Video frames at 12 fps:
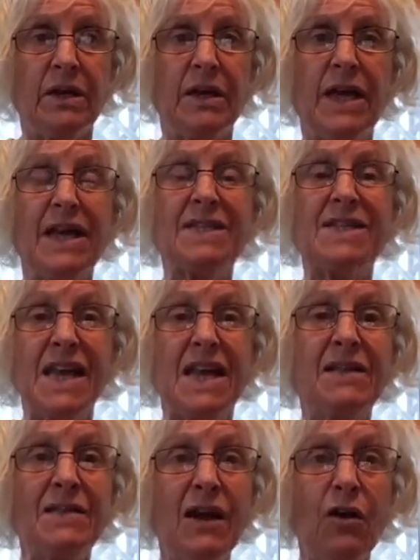It's
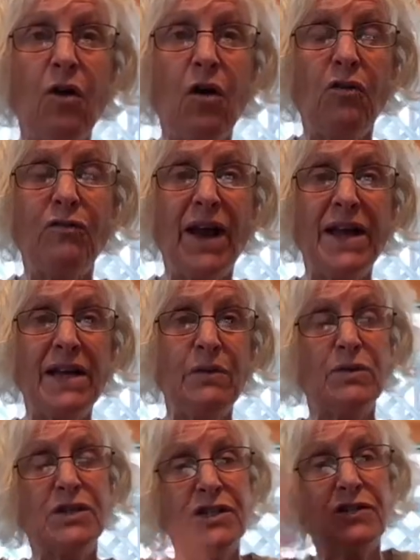in there already,
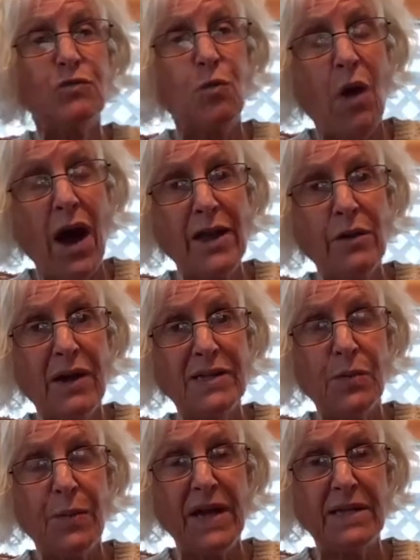which is why you had
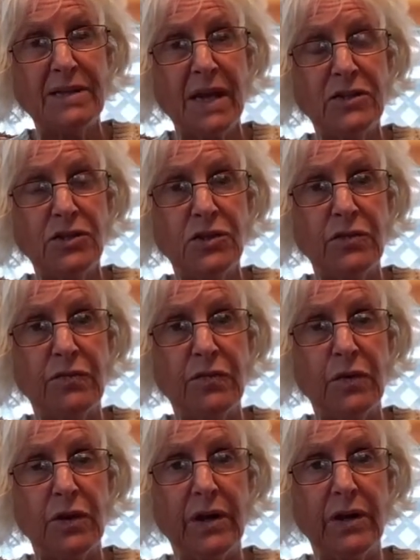to pay attention
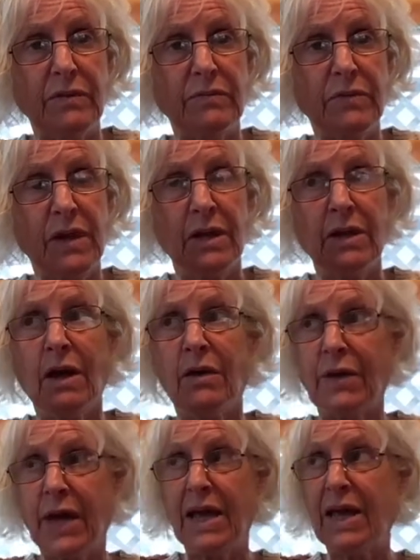for it.
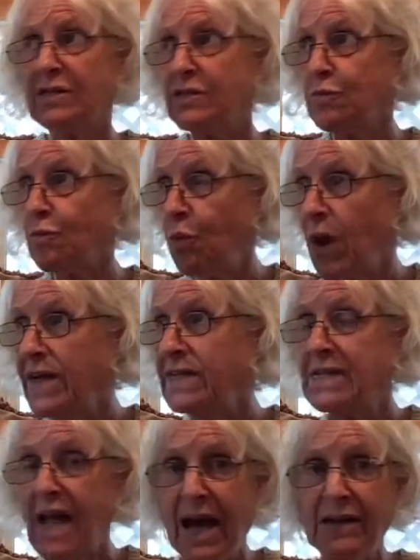Okay? It's what
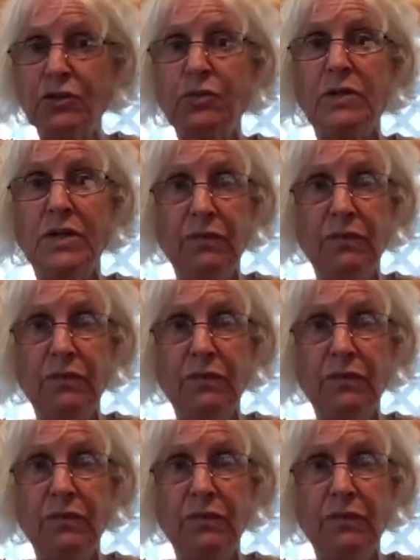is actually